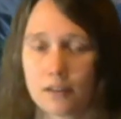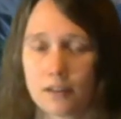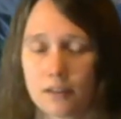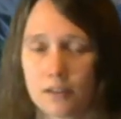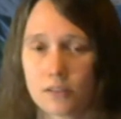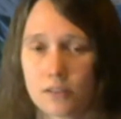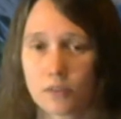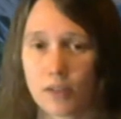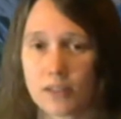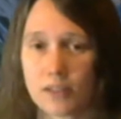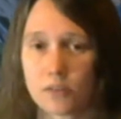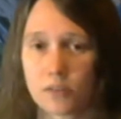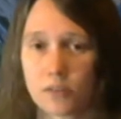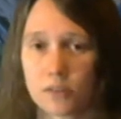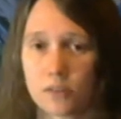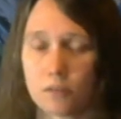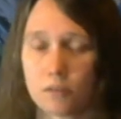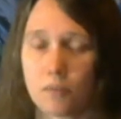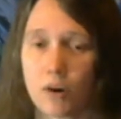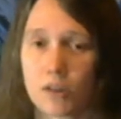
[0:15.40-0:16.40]
Israelites were
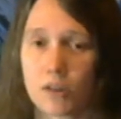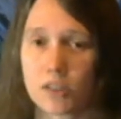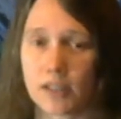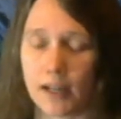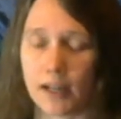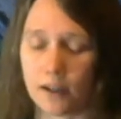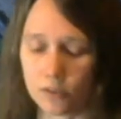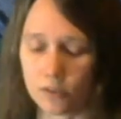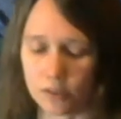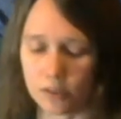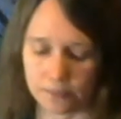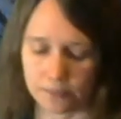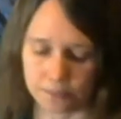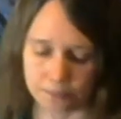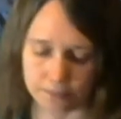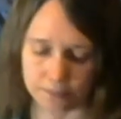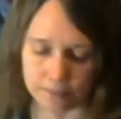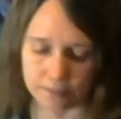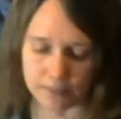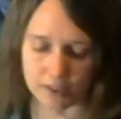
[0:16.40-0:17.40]
to march out
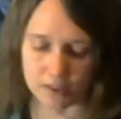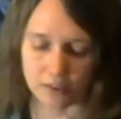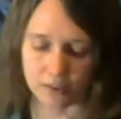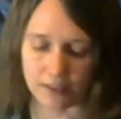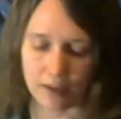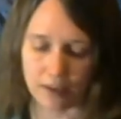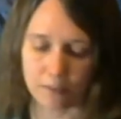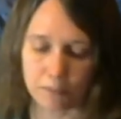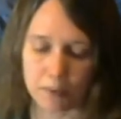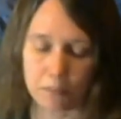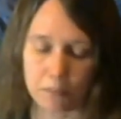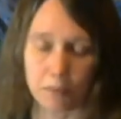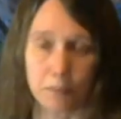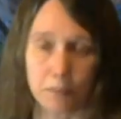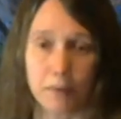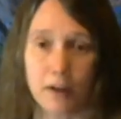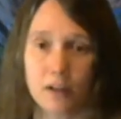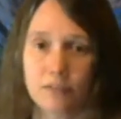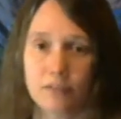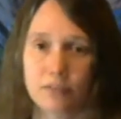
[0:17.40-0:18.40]
so they would be
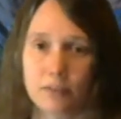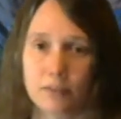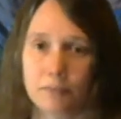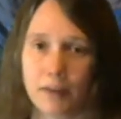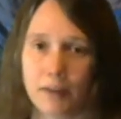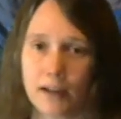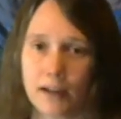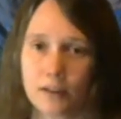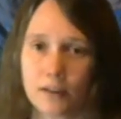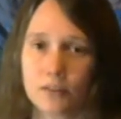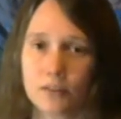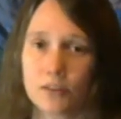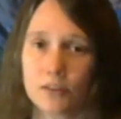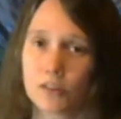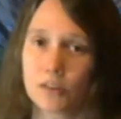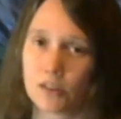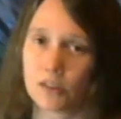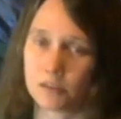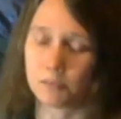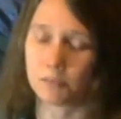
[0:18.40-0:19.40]
prepared for battle
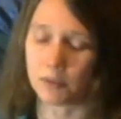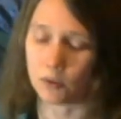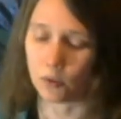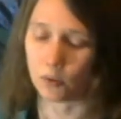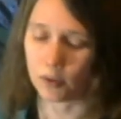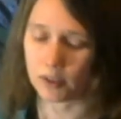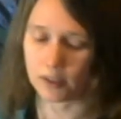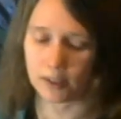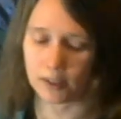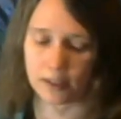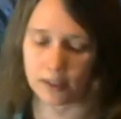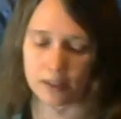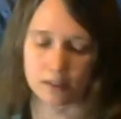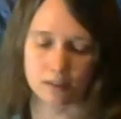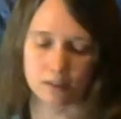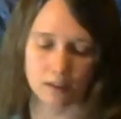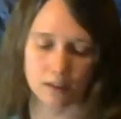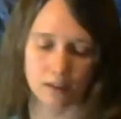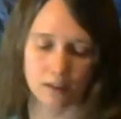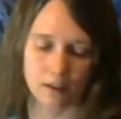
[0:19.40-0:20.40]
and just be
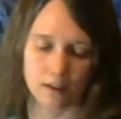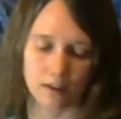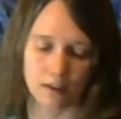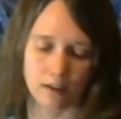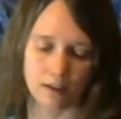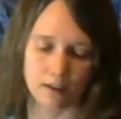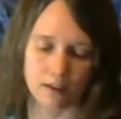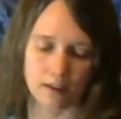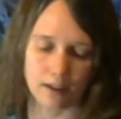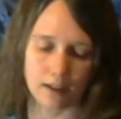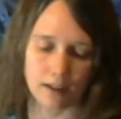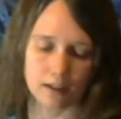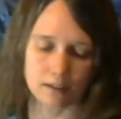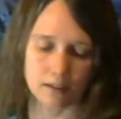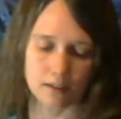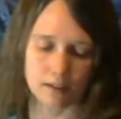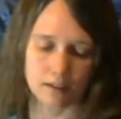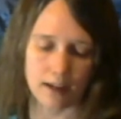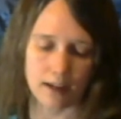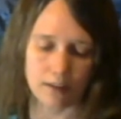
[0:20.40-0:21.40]
organized. And
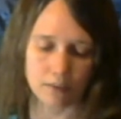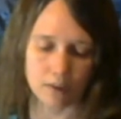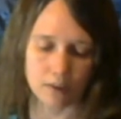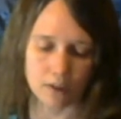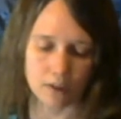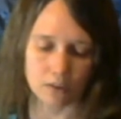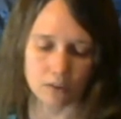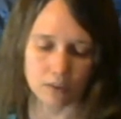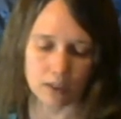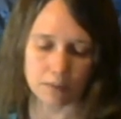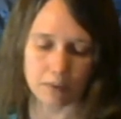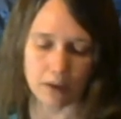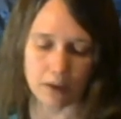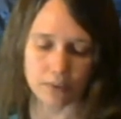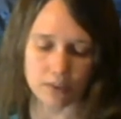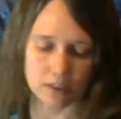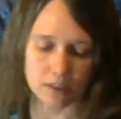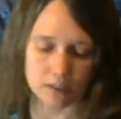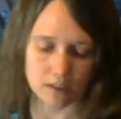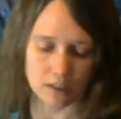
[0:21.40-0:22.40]
today we're going to read
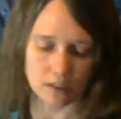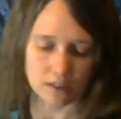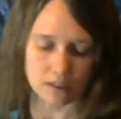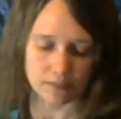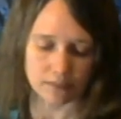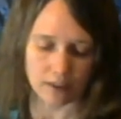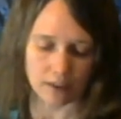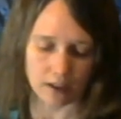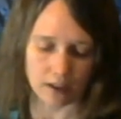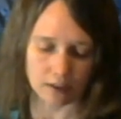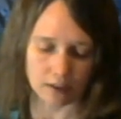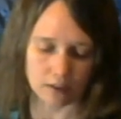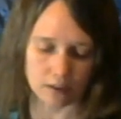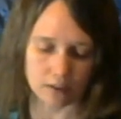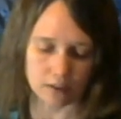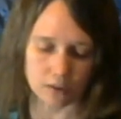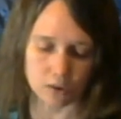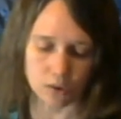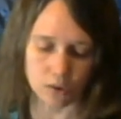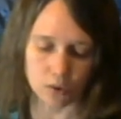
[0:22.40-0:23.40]
about the sons of
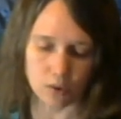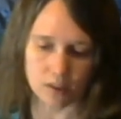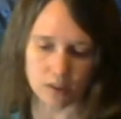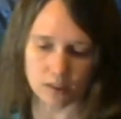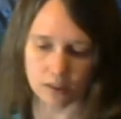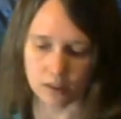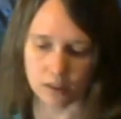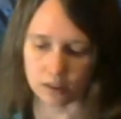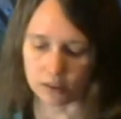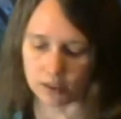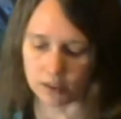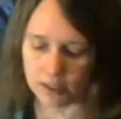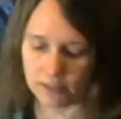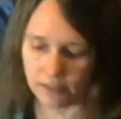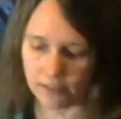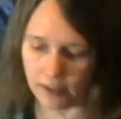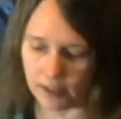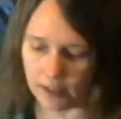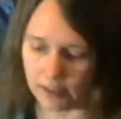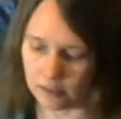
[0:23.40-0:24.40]
Aaron, duties of the
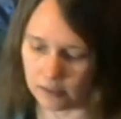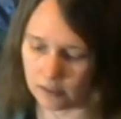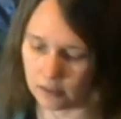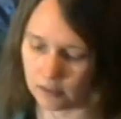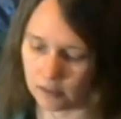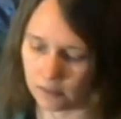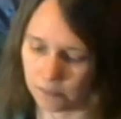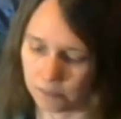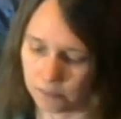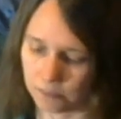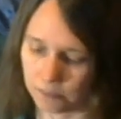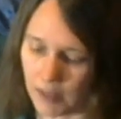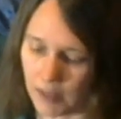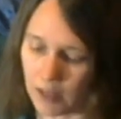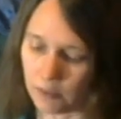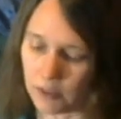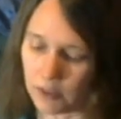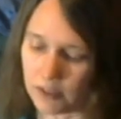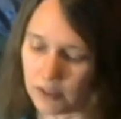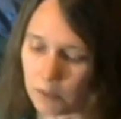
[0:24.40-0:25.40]
Levites,
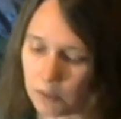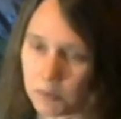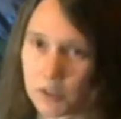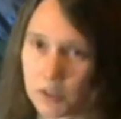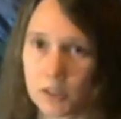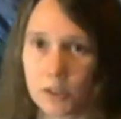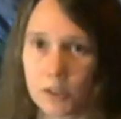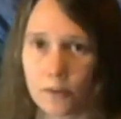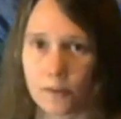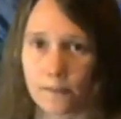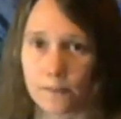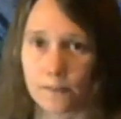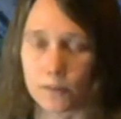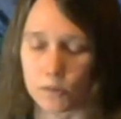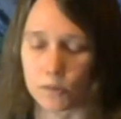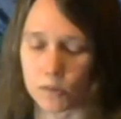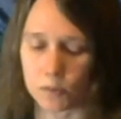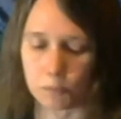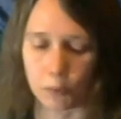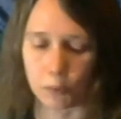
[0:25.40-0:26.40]
and redemption of the
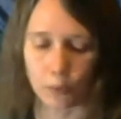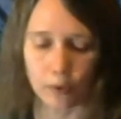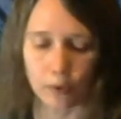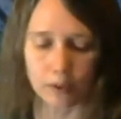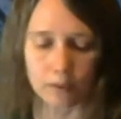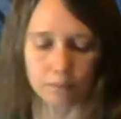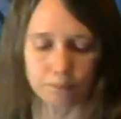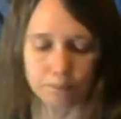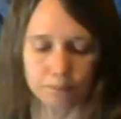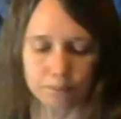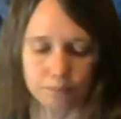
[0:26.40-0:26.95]
firstborn.